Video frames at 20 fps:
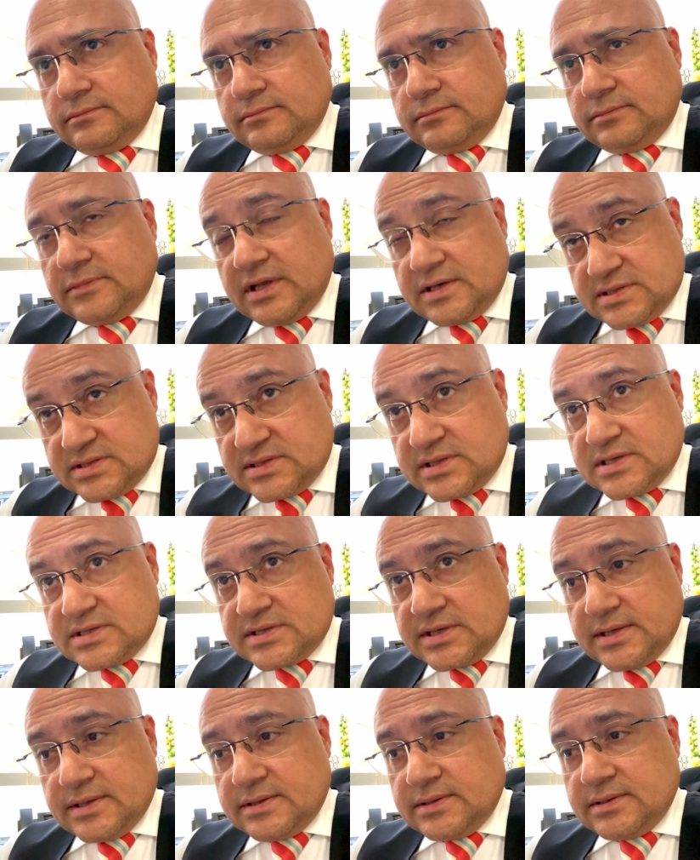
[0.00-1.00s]
that is this
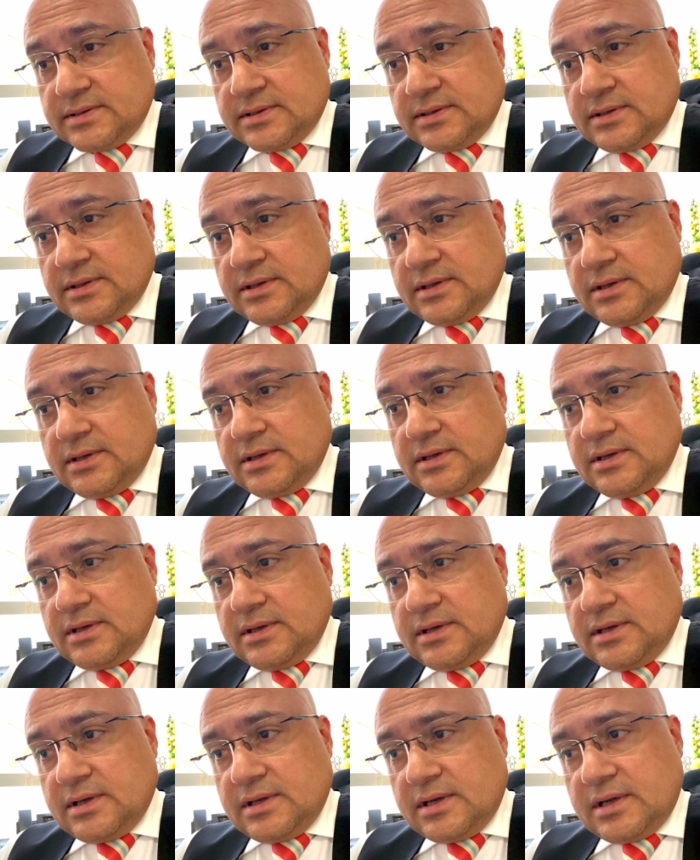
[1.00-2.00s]
year.
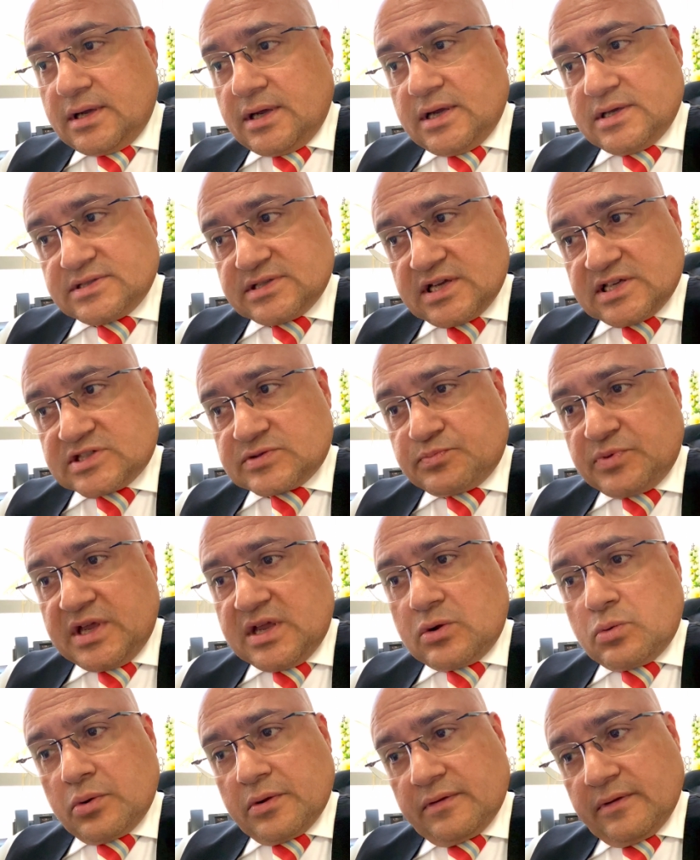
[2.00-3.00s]
As I
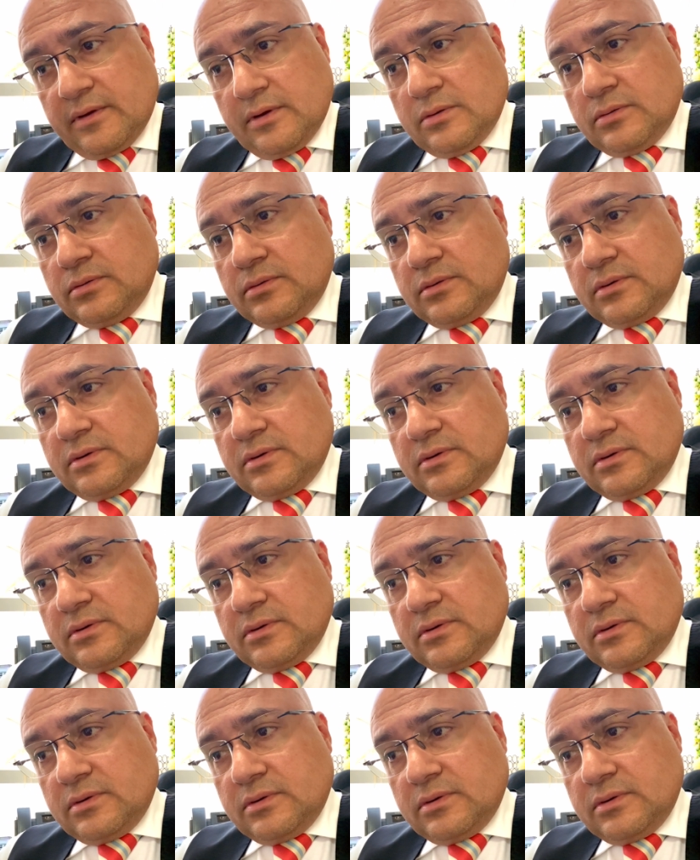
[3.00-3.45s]
speak with you,